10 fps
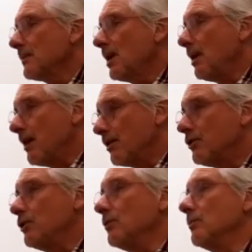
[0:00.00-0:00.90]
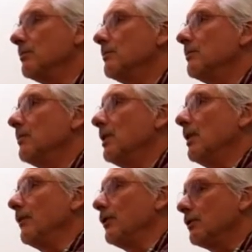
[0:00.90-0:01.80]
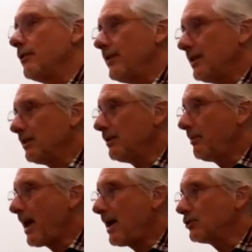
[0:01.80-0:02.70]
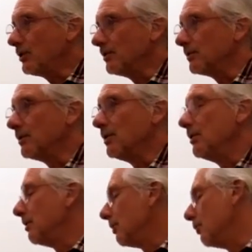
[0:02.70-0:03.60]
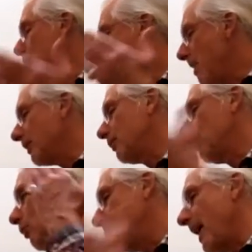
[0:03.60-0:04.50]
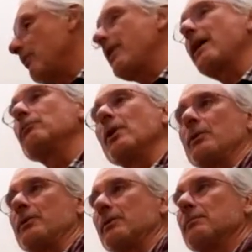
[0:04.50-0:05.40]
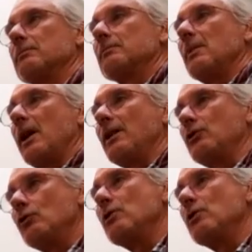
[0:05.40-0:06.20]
and I urge you, if you're feeling the passion, you must go down that road, and do